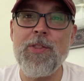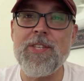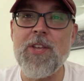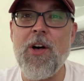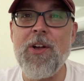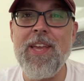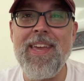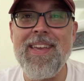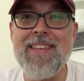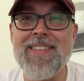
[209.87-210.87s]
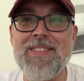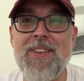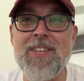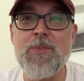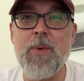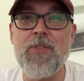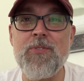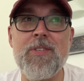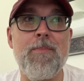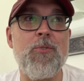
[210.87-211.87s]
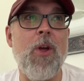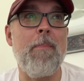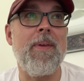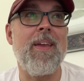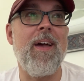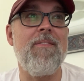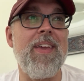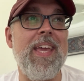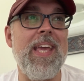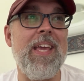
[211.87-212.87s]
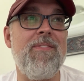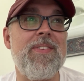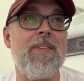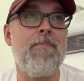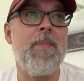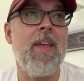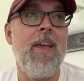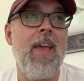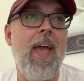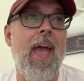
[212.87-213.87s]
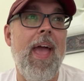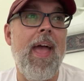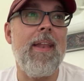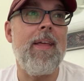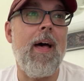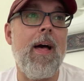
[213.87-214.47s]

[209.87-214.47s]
the song is with some dropping of eaves, and